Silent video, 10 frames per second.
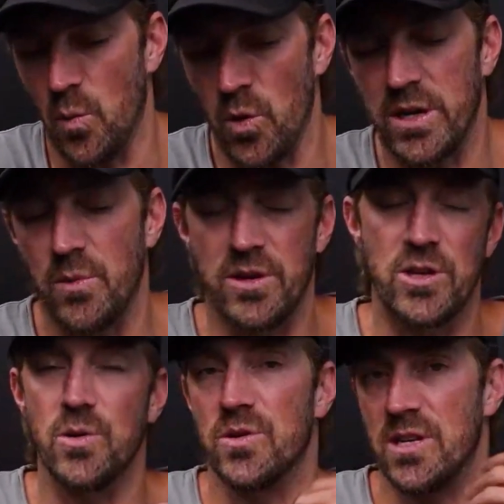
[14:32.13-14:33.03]
working with
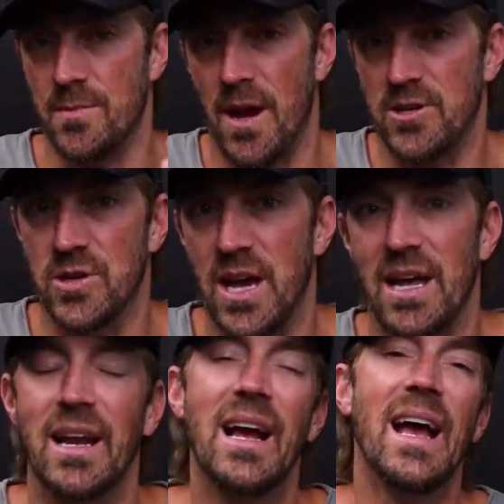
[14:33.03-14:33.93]
you to the best you
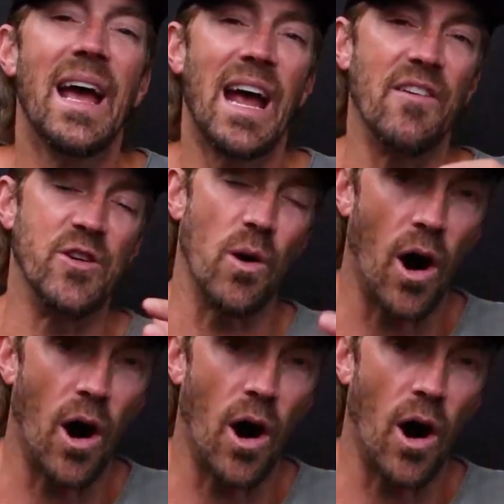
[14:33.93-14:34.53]
can. If you